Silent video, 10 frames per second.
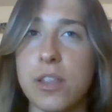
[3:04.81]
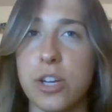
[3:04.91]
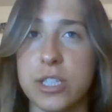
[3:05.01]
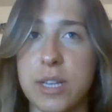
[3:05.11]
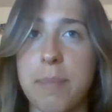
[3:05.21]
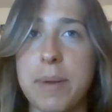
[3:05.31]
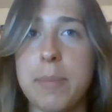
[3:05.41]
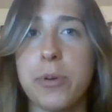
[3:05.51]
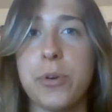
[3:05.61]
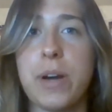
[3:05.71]
There's some
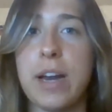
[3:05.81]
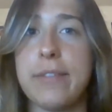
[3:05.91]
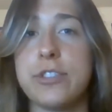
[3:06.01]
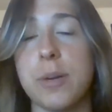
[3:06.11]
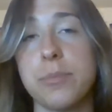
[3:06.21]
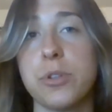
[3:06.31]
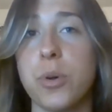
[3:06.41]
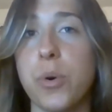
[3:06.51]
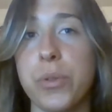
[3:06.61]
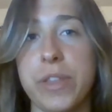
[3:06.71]
people who kind of jump through the
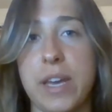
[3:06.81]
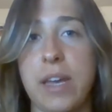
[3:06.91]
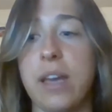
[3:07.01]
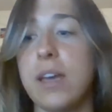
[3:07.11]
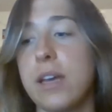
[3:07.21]
whole thing.